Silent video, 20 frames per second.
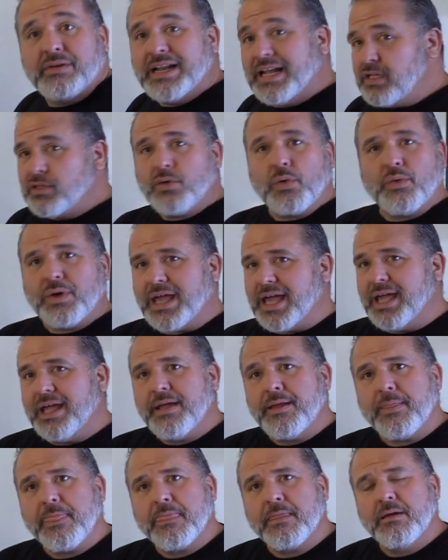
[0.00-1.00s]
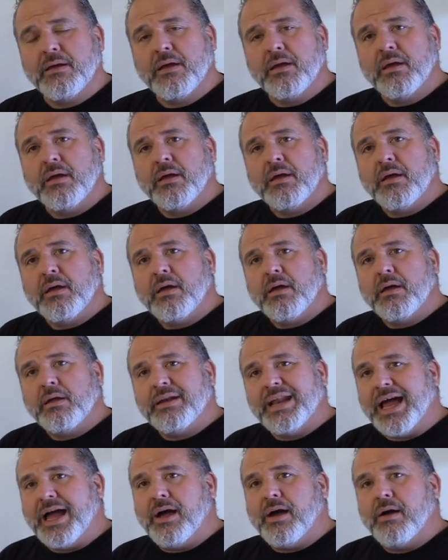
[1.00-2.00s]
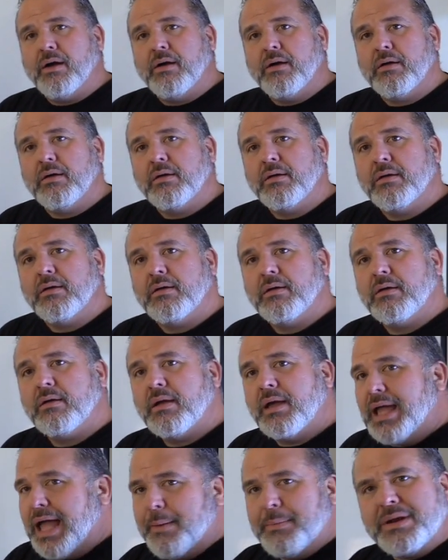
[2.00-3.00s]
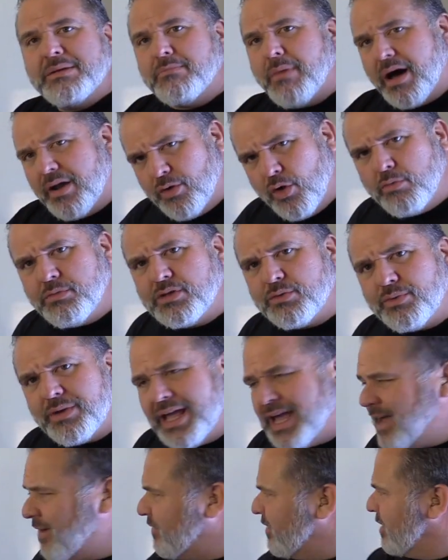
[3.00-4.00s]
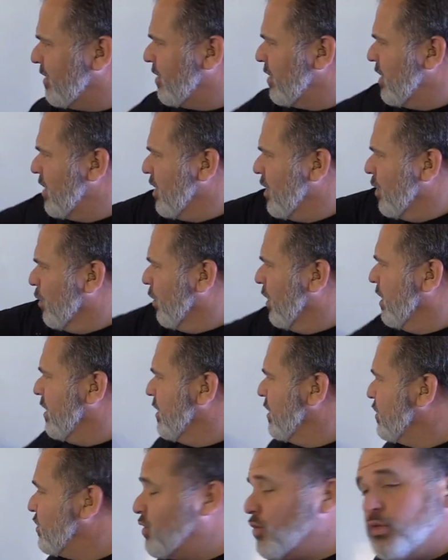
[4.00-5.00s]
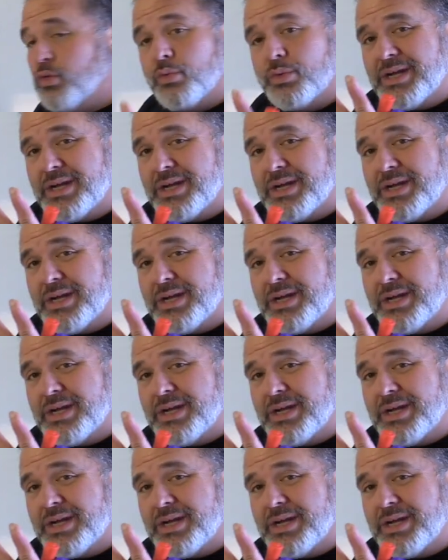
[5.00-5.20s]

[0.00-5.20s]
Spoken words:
and that's okay. Now, how many monomials we have here? 1, 2.